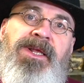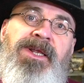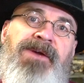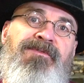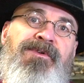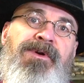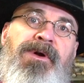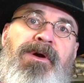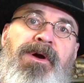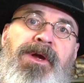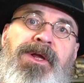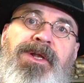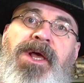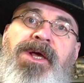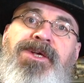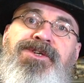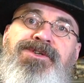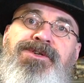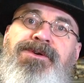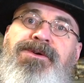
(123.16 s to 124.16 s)
different
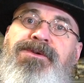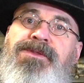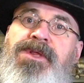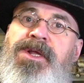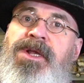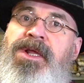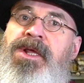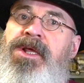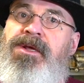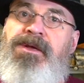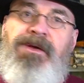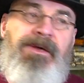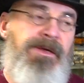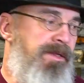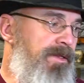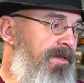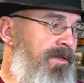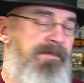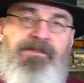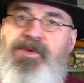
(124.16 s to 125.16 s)
architecture that he
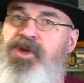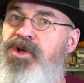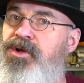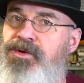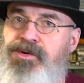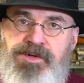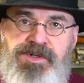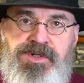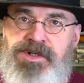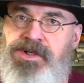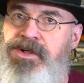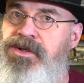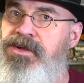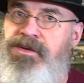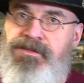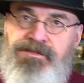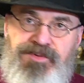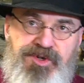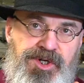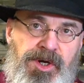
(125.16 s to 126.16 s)
could use
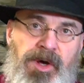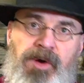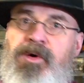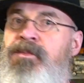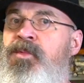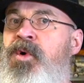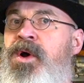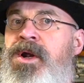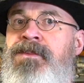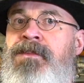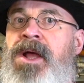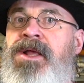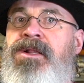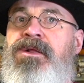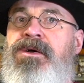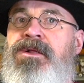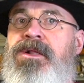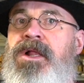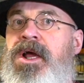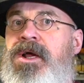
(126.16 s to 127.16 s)
to show them what it might
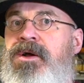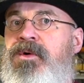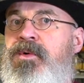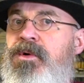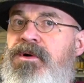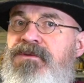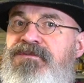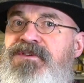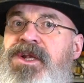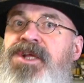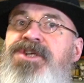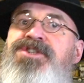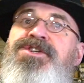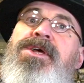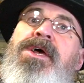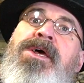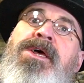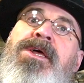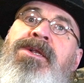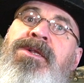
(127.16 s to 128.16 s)
look like, or a finished
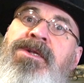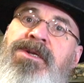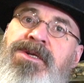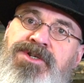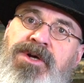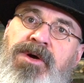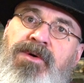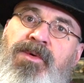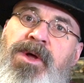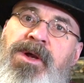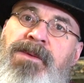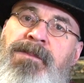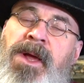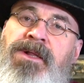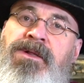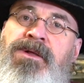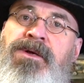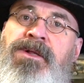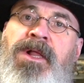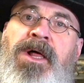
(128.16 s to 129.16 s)
gun to show what it might
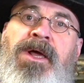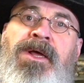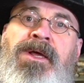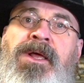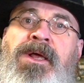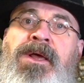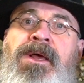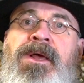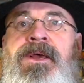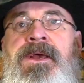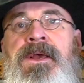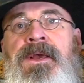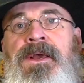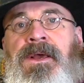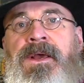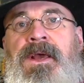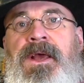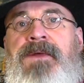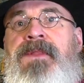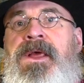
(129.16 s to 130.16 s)
look like.
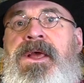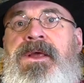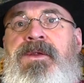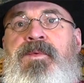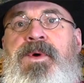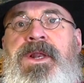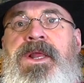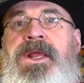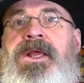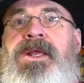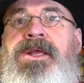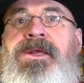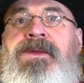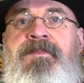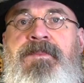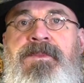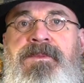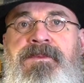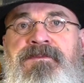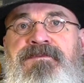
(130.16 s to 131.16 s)
And then when he
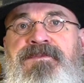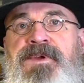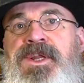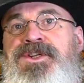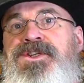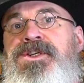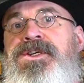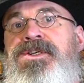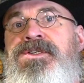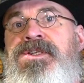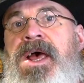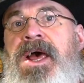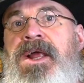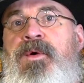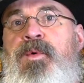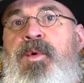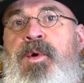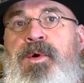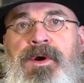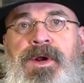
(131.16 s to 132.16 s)
finishes that
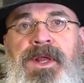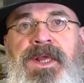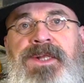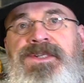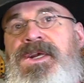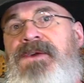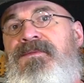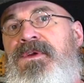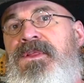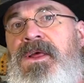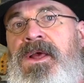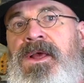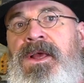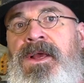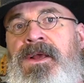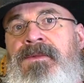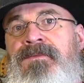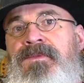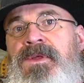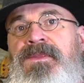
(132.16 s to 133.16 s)
order, gets
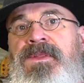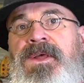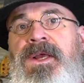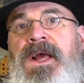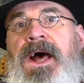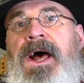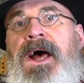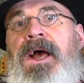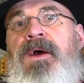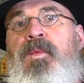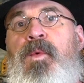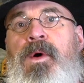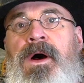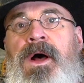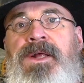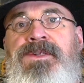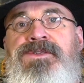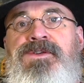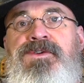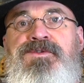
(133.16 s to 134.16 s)
everything that the guy
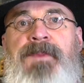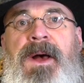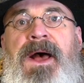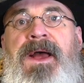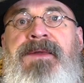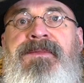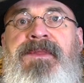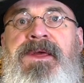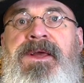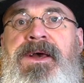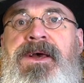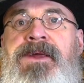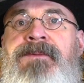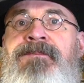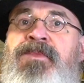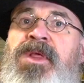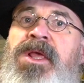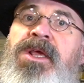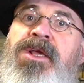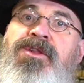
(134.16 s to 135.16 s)
wants who's buying the gun,
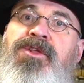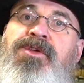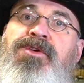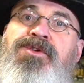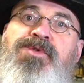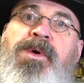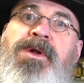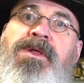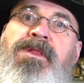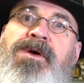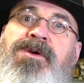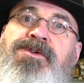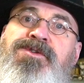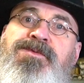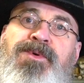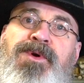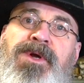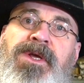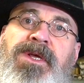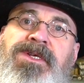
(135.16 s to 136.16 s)
he can use one of those
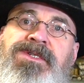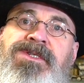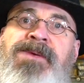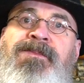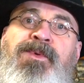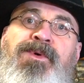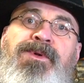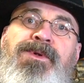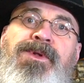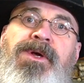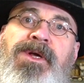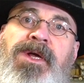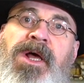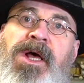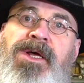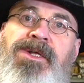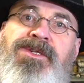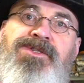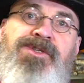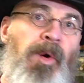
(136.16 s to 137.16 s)
pre-assembled
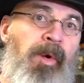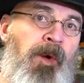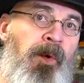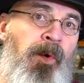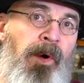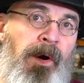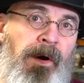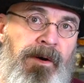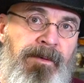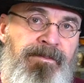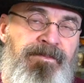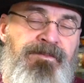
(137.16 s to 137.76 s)
guns. Or,